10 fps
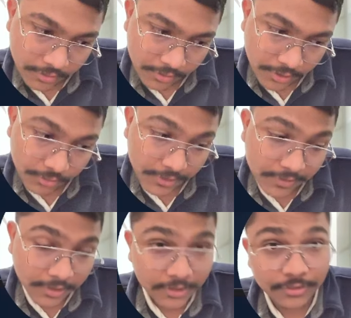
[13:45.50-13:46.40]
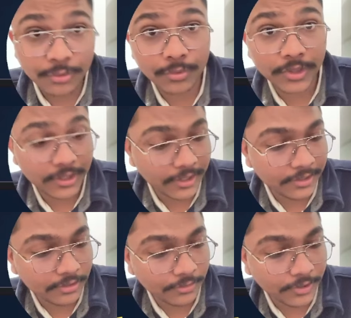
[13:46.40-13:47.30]
Now this thing is true in the case
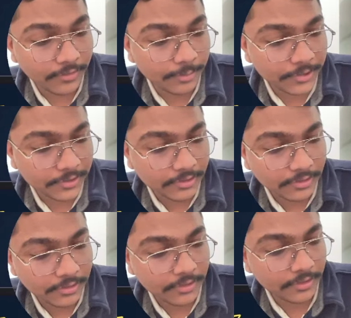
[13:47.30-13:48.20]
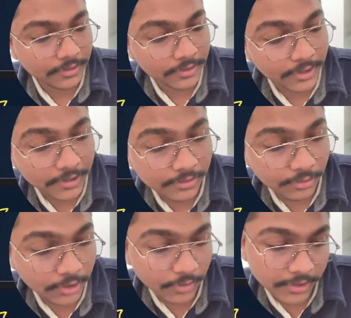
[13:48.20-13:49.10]
of developers, they also
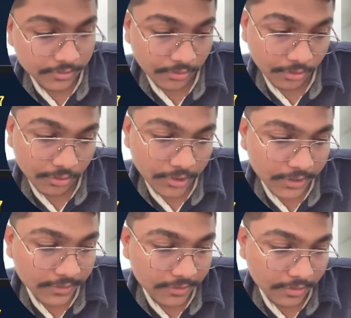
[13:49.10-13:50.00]
require strong context.